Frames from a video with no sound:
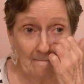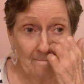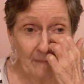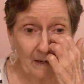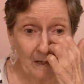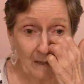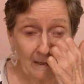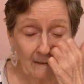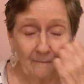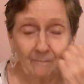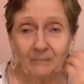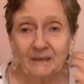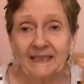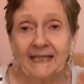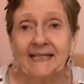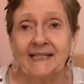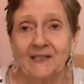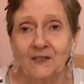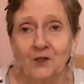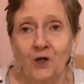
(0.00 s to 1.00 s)
But
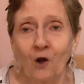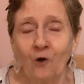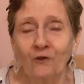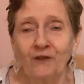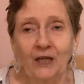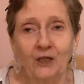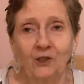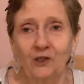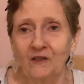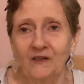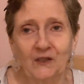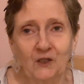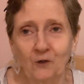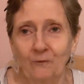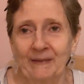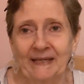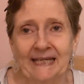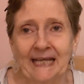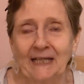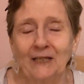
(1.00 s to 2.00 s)
please know that you'll still
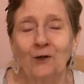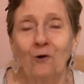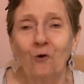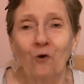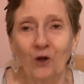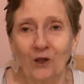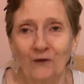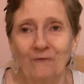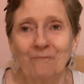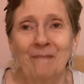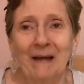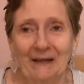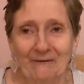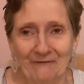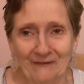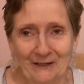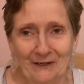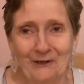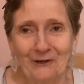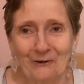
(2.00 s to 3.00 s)
be getting all of my
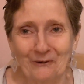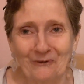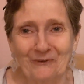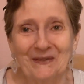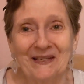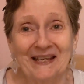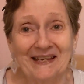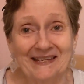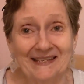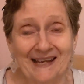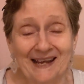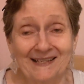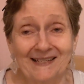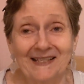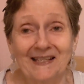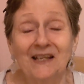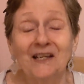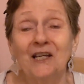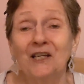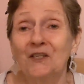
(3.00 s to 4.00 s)
videos.
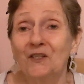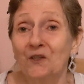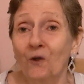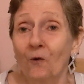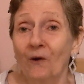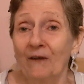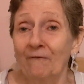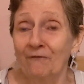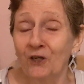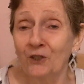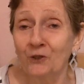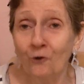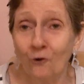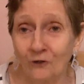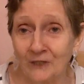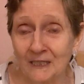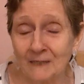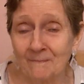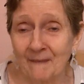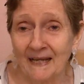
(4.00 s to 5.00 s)
Yes. So if you're
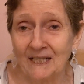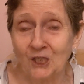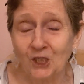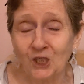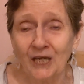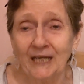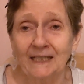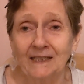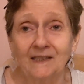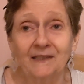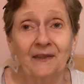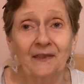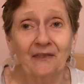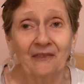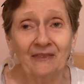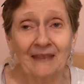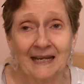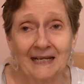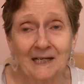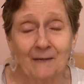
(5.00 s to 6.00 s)
new to my channel,
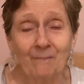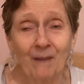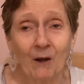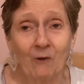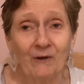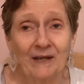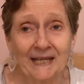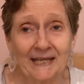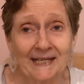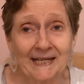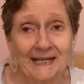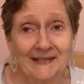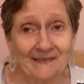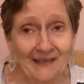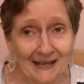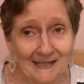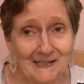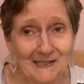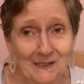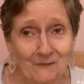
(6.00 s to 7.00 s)
think about hitting
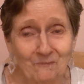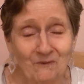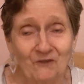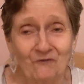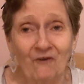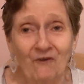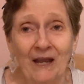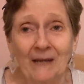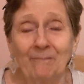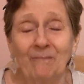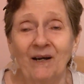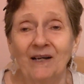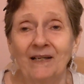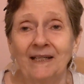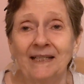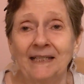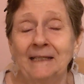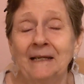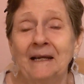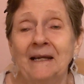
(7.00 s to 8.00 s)
that subscribe
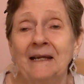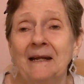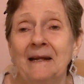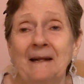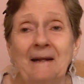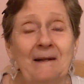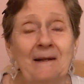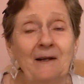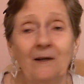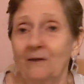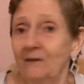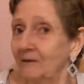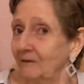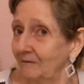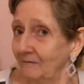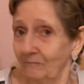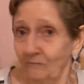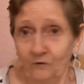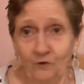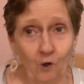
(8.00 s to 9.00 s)
button.
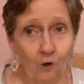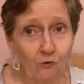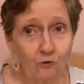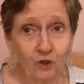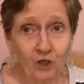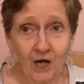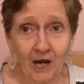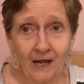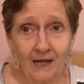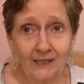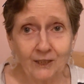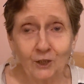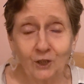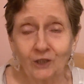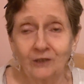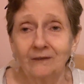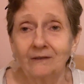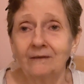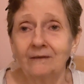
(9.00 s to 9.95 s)
No charge.